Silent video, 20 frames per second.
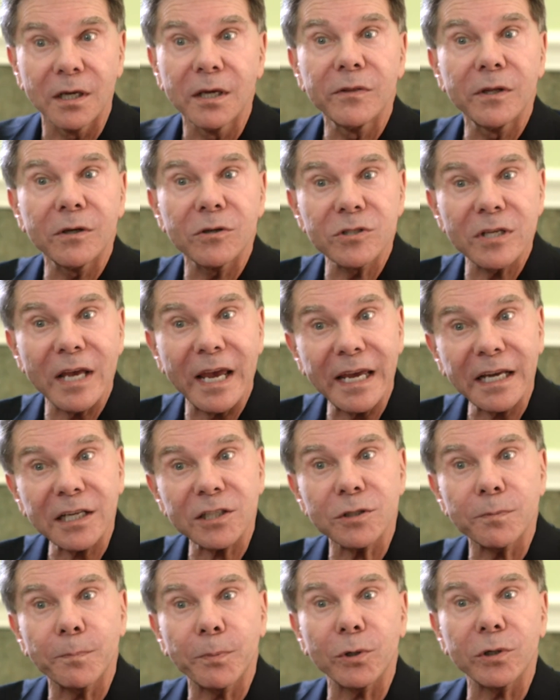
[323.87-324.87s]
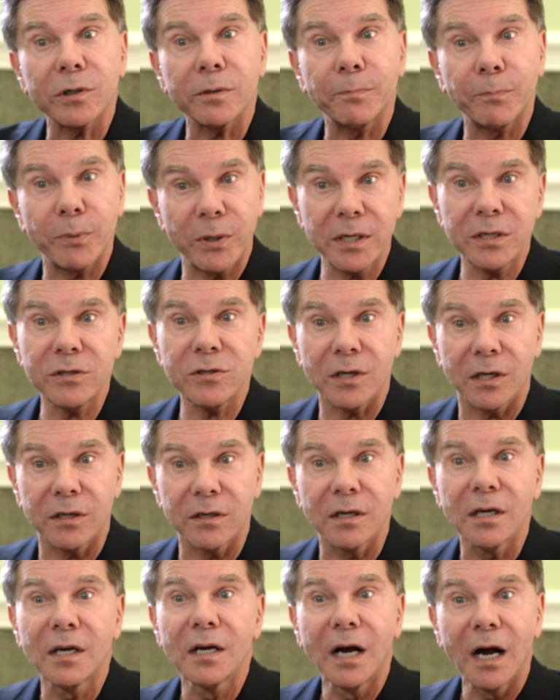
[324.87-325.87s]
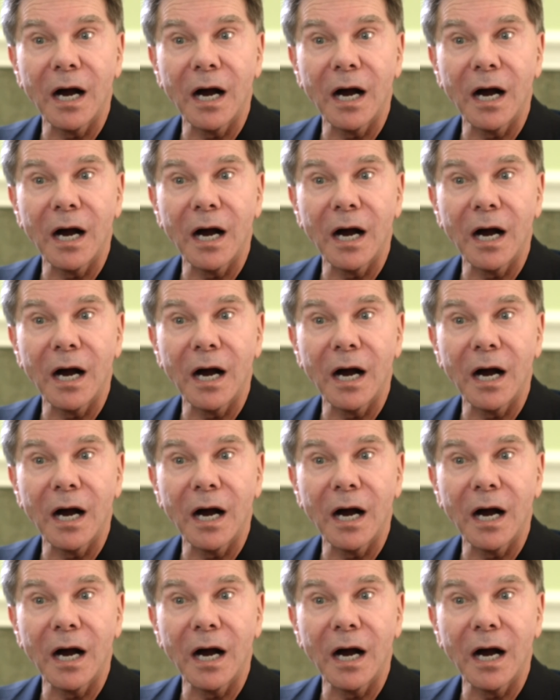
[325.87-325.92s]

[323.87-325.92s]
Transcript: there's expert opinion